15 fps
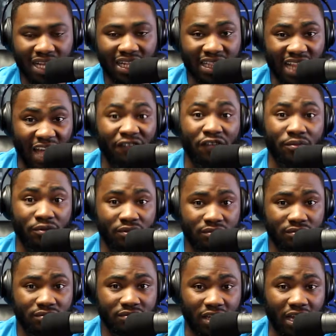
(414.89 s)
Laughable,
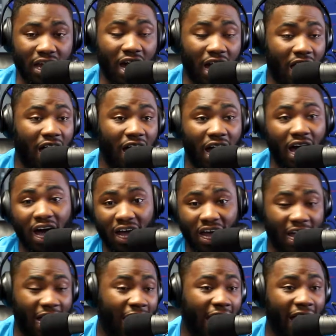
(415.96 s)
like ha ha ha
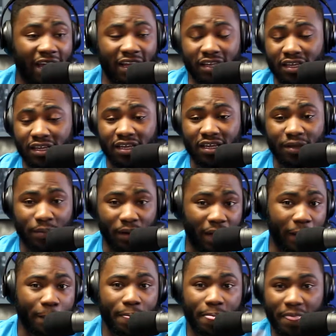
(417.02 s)
ha ha.
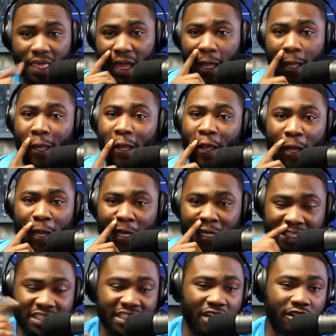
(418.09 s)
But hey,
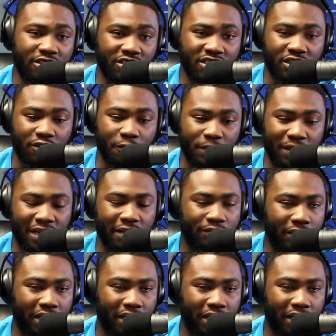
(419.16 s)
he's entitled to his own opinion.